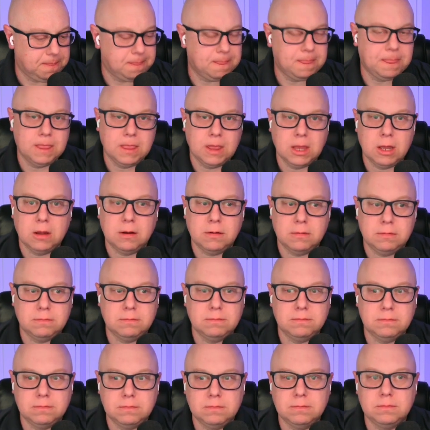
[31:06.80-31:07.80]
service
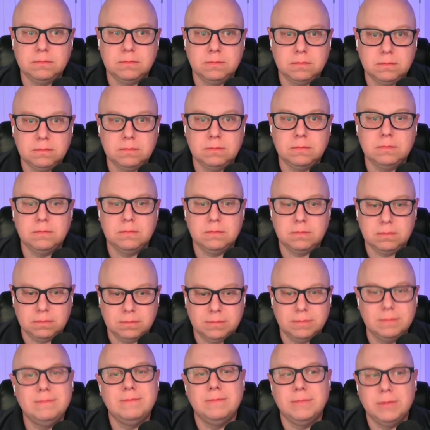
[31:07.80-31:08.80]
area,
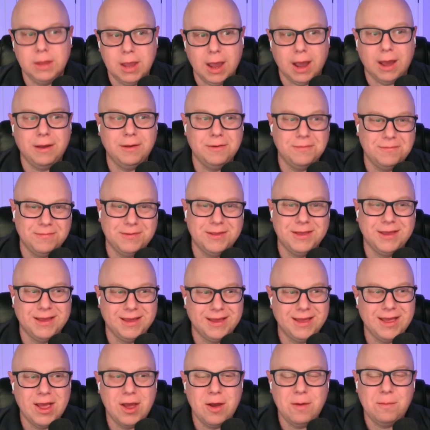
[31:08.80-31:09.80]
or they just have a
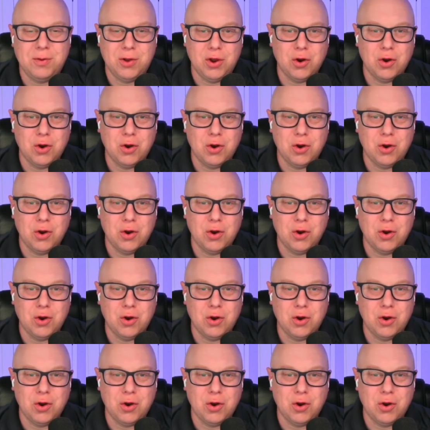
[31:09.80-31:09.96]
question.